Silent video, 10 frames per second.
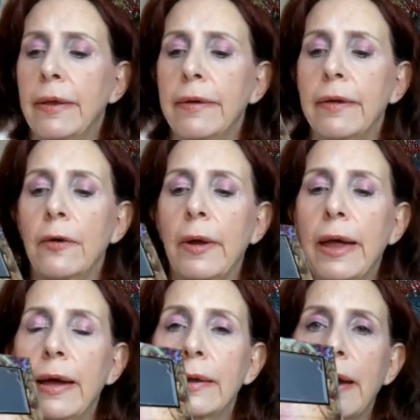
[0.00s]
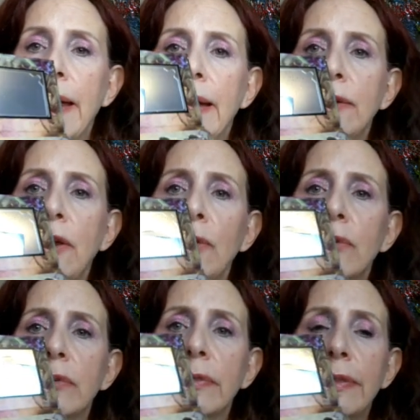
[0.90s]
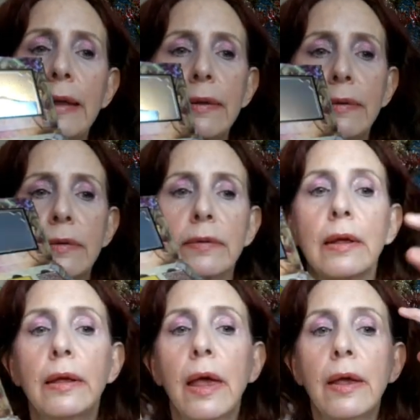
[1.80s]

did go ahead and use this